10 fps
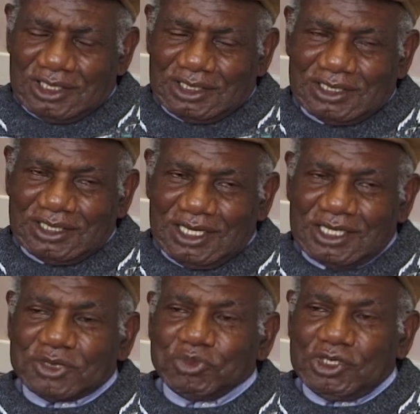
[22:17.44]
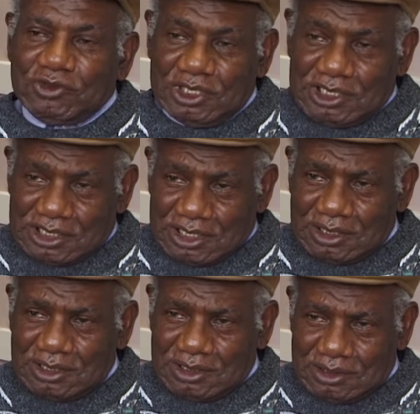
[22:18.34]
I think experience
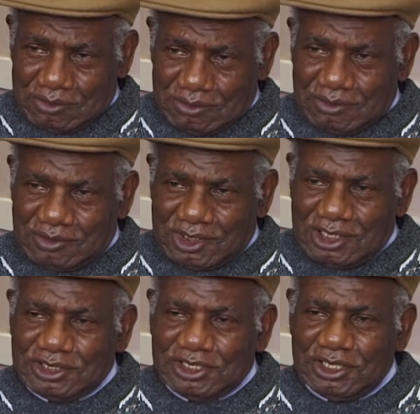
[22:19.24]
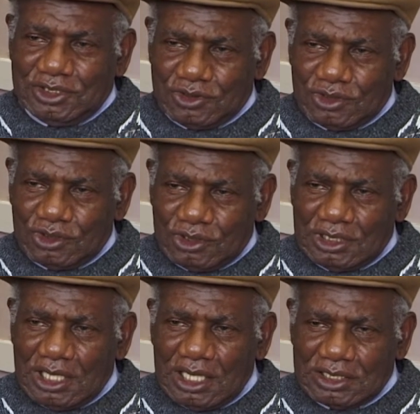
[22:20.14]
can change you a
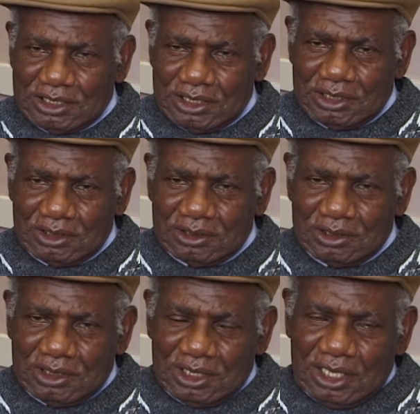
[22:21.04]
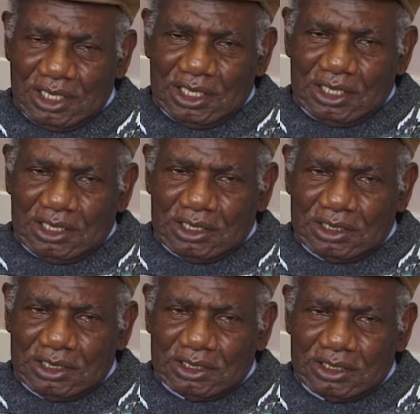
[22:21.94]
lot, you know.
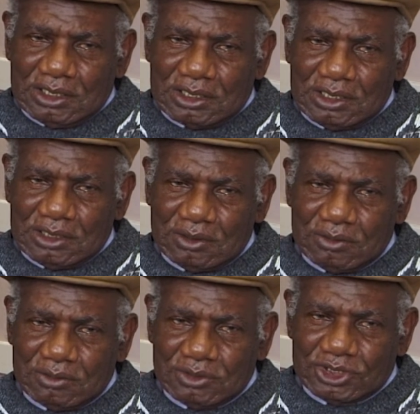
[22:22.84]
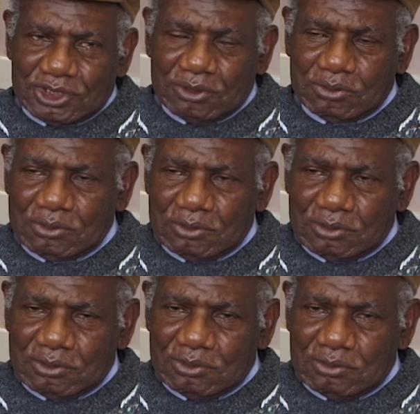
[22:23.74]
And I think some
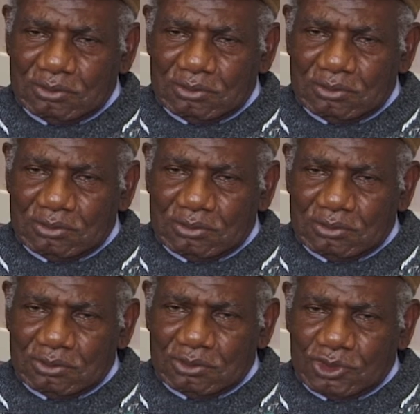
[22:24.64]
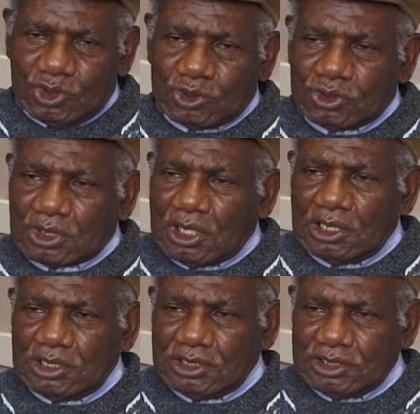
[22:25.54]
go to
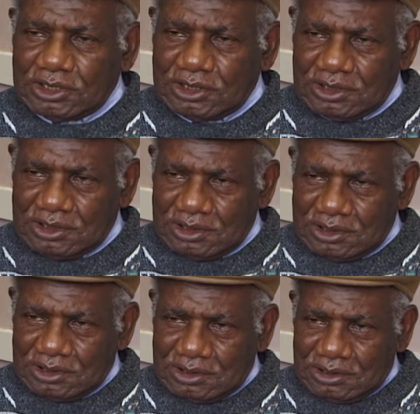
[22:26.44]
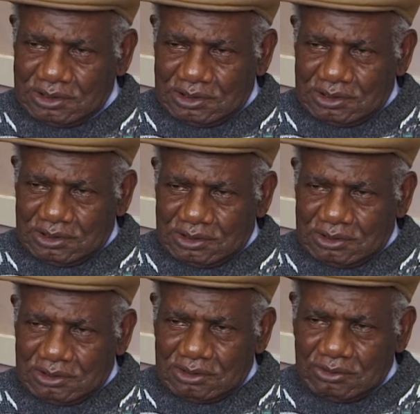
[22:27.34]
college,
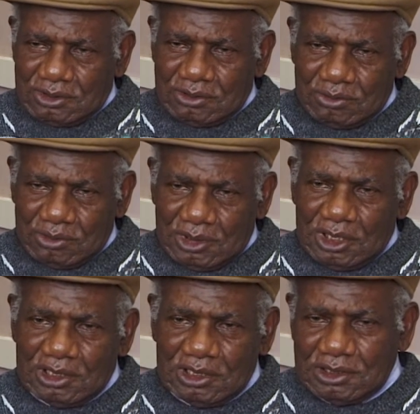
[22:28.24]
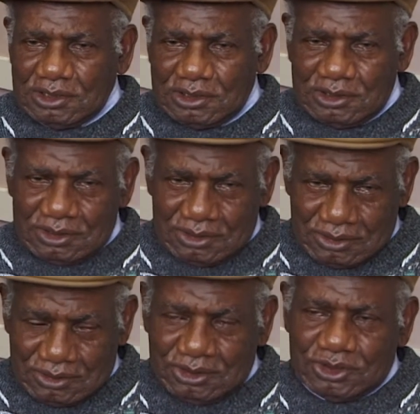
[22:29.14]
and others
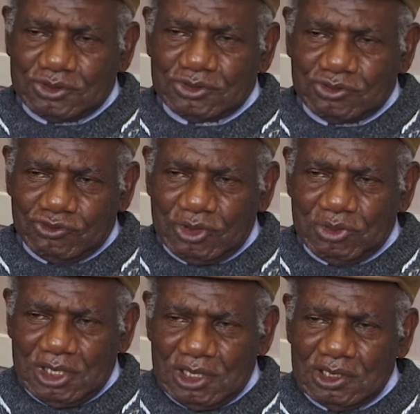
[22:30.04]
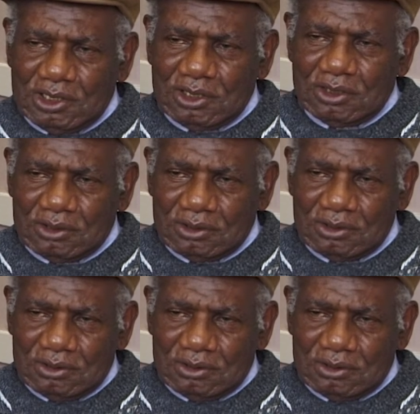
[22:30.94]
just remain, you know.